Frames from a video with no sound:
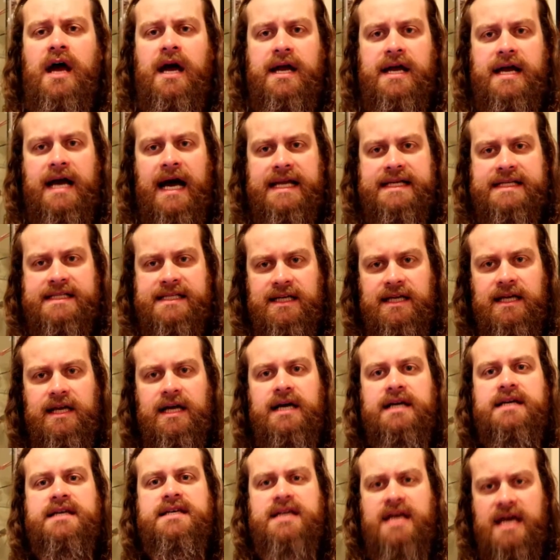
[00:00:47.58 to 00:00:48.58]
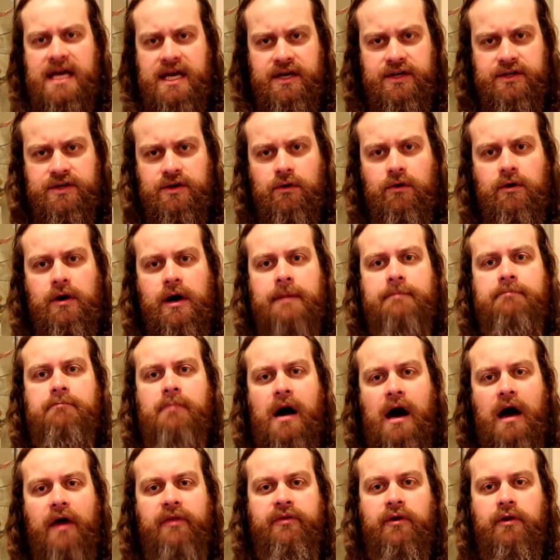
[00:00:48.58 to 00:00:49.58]
Godzilla, King Ghidorah,
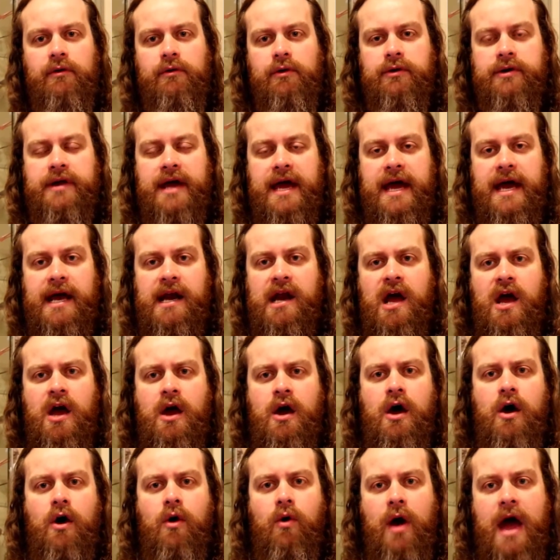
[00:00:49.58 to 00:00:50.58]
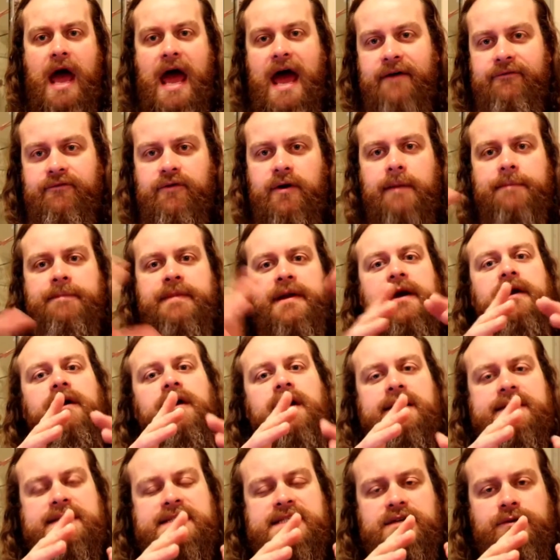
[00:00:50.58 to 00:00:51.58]
Mothra, and Rodan ever appeared
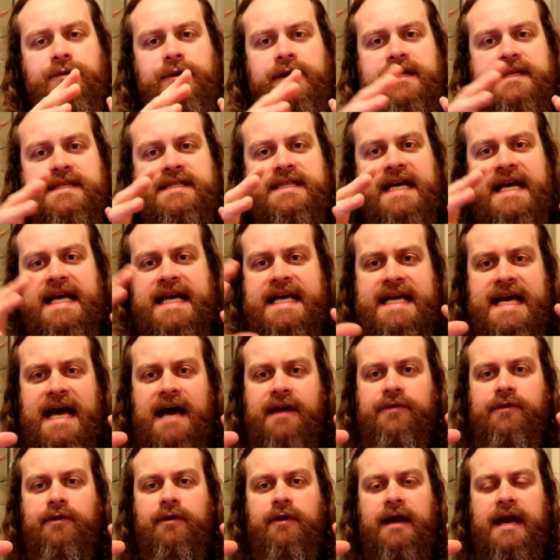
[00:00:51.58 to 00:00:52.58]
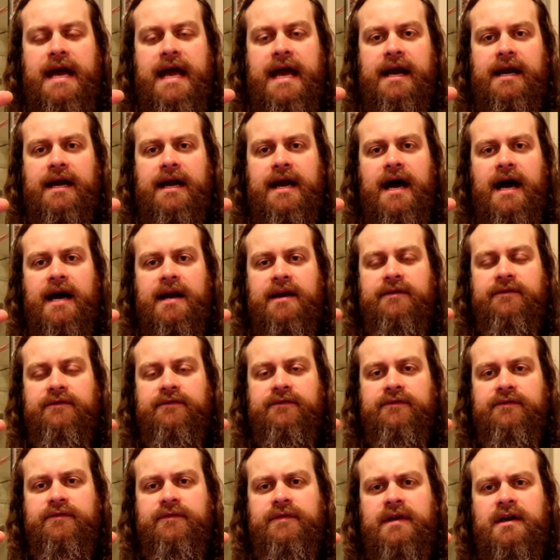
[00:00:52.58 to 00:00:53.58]
on screen together, and kind
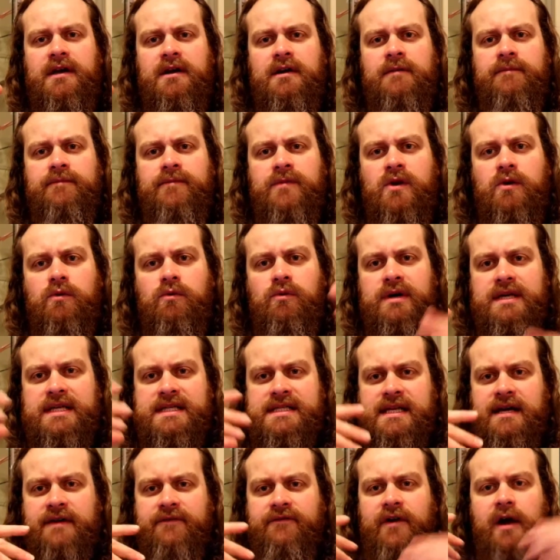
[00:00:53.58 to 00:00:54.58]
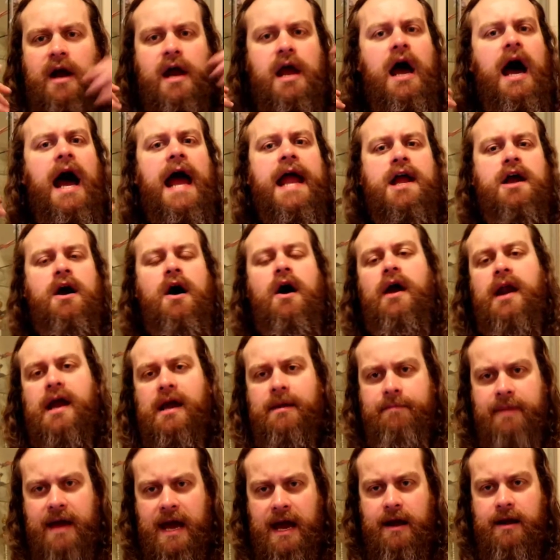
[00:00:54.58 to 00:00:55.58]
of was a very
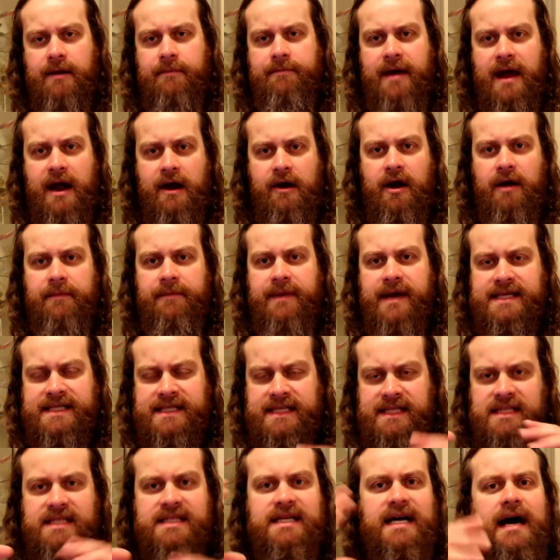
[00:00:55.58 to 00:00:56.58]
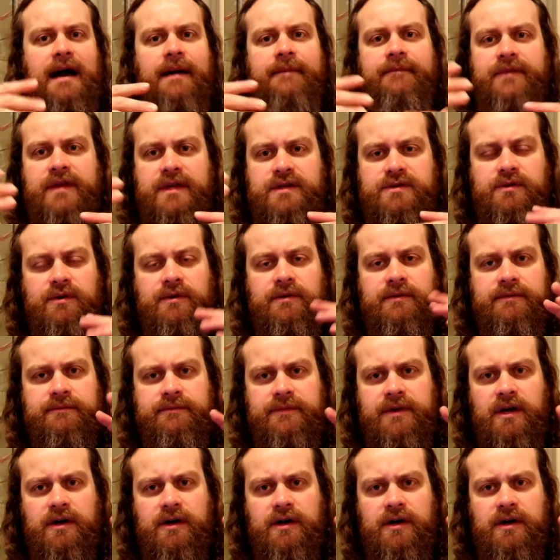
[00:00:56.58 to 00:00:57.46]
iconic pairing because at the time these were,